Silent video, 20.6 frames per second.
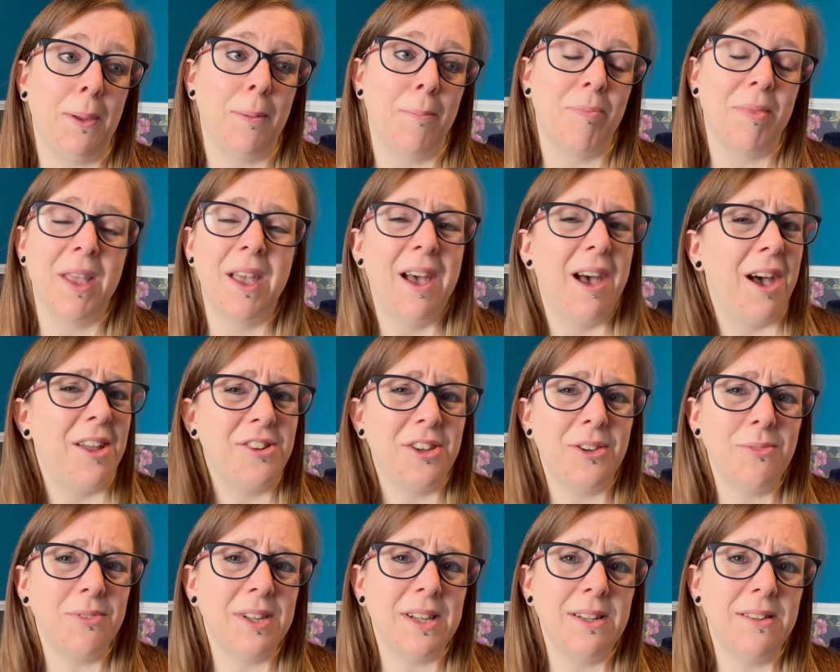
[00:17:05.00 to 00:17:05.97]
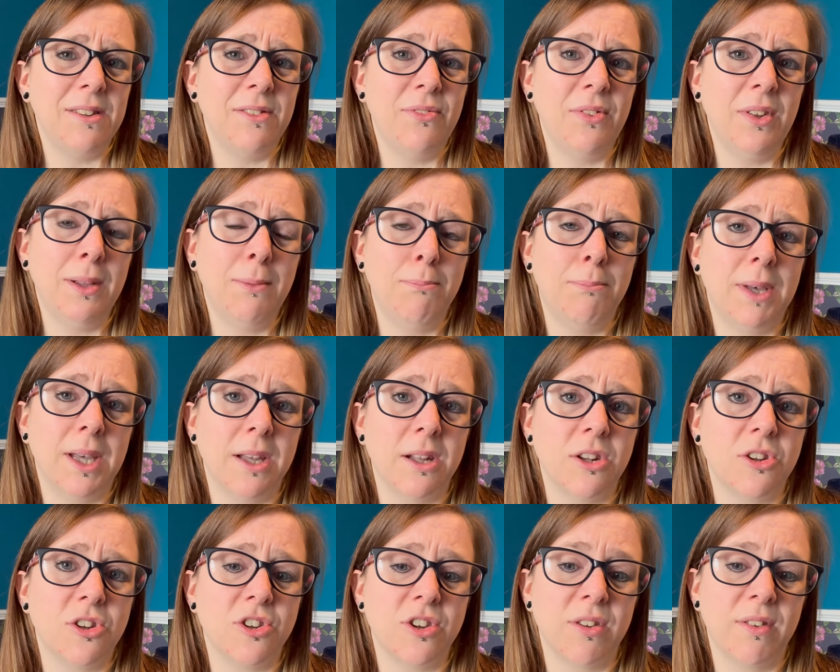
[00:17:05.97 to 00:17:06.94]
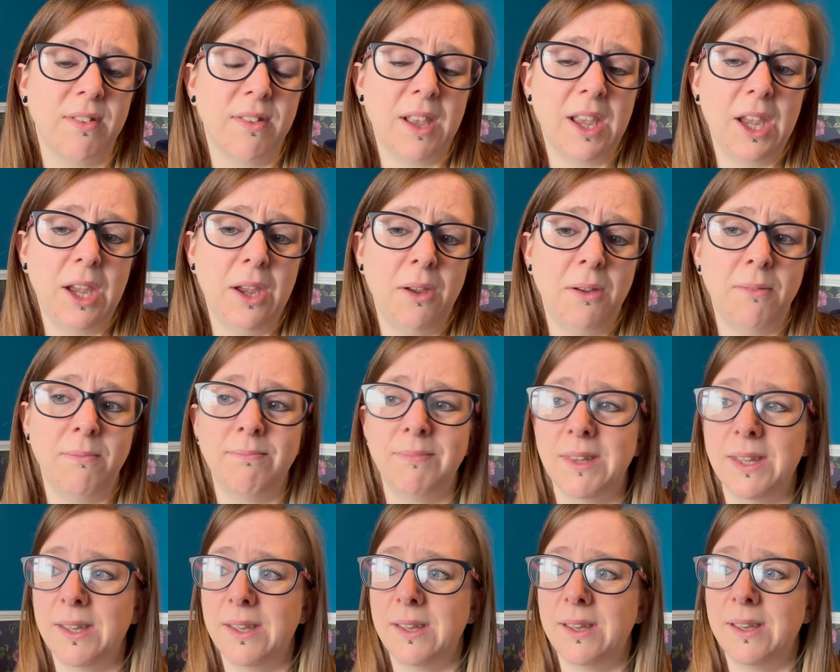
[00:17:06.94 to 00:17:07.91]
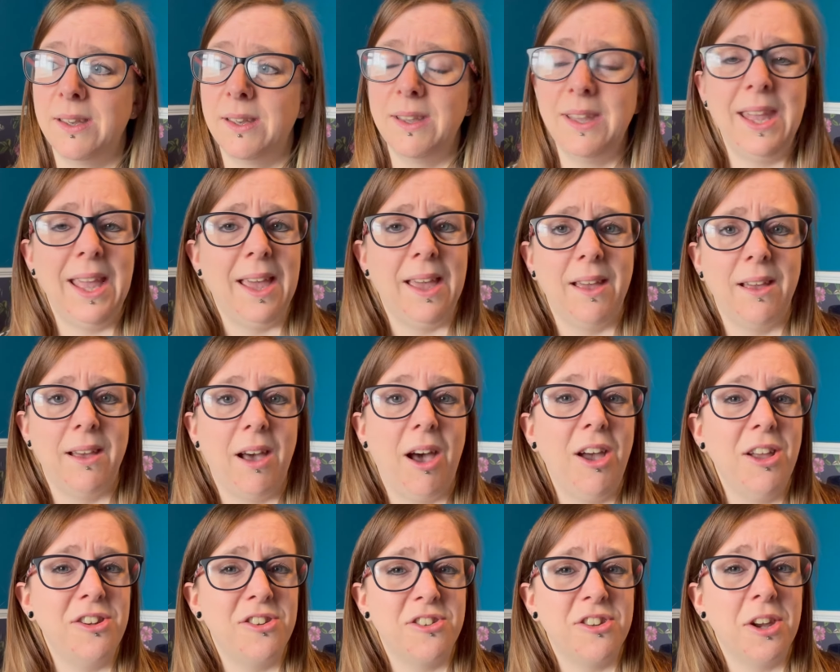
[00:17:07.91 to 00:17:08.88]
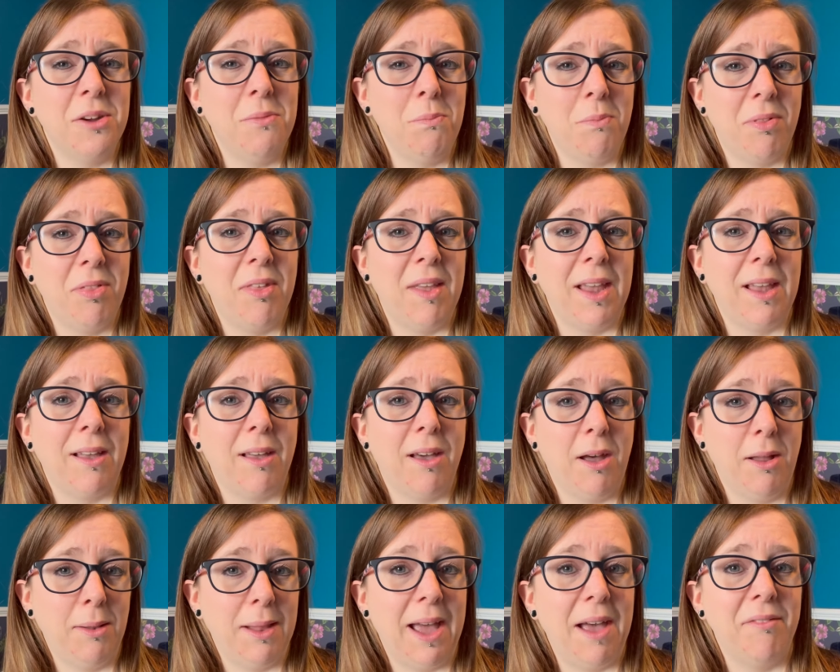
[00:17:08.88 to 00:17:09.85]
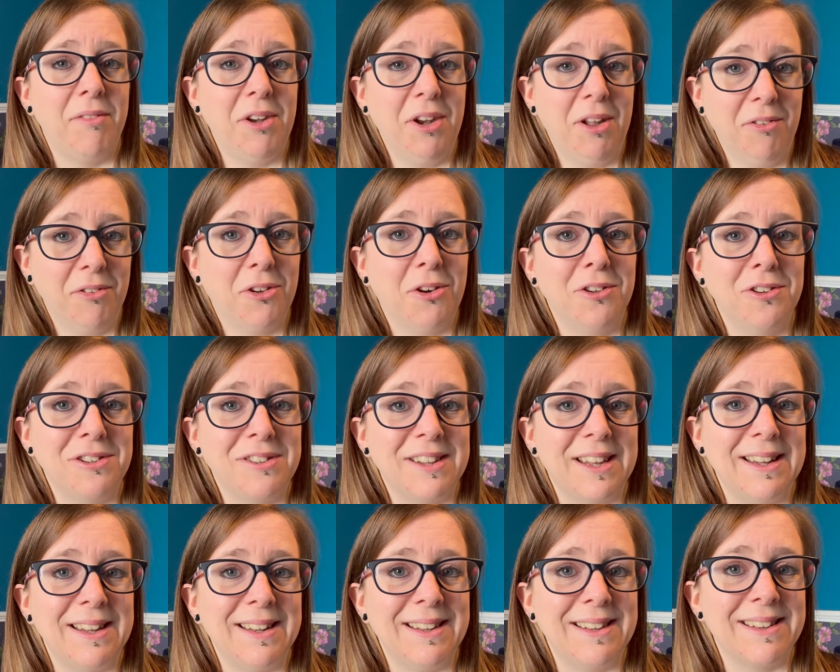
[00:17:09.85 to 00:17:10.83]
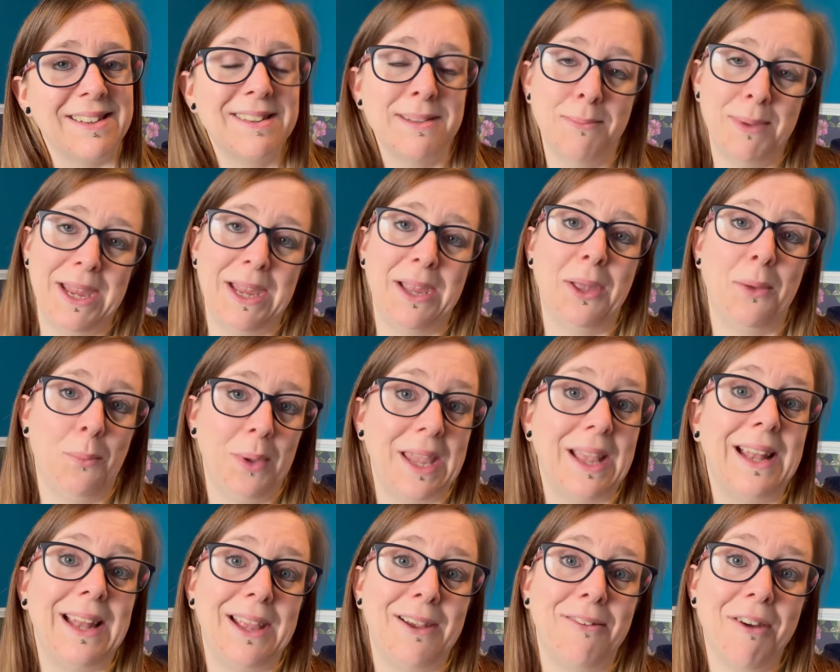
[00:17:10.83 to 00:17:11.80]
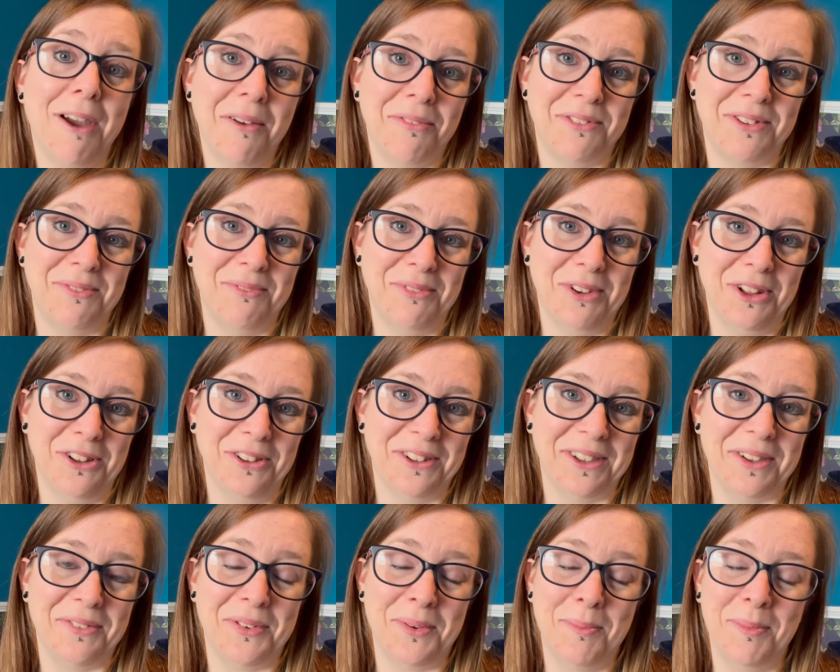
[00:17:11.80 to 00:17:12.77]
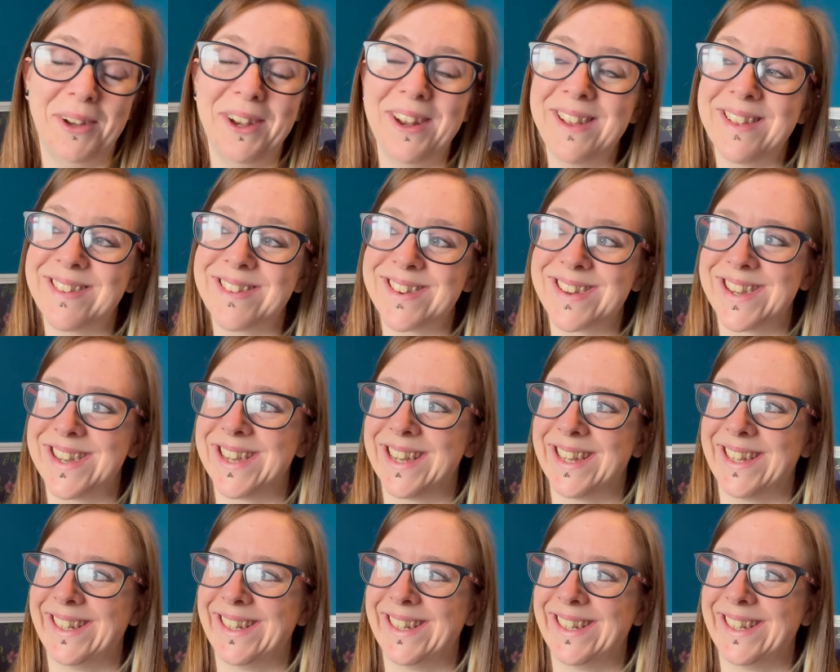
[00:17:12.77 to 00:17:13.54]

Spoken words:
I don't tend to film much. So yeah, I don't think I'll have enough content to make a weekly crafting vlog, if I'm honest.